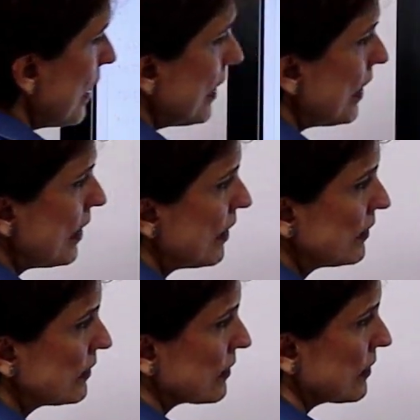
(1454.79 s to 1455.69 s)

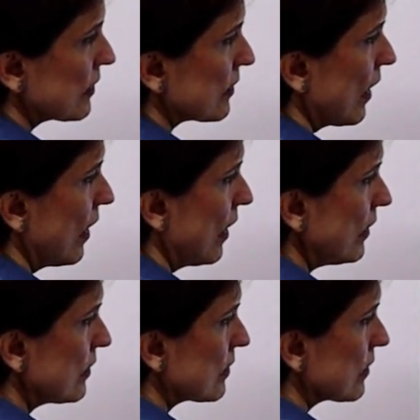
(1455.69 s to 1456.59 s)
Here, this is
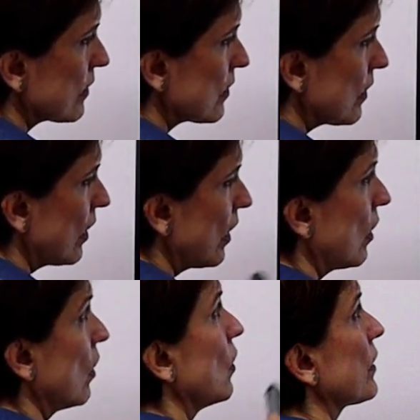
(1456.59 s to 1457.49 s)
x.
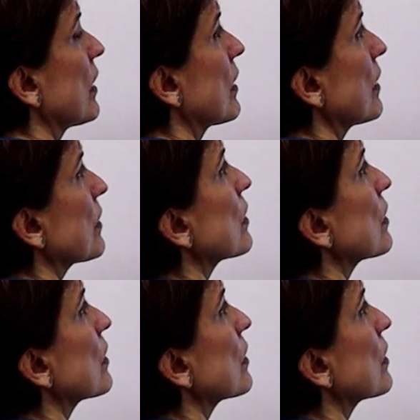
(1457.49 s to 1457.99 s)
Okay, right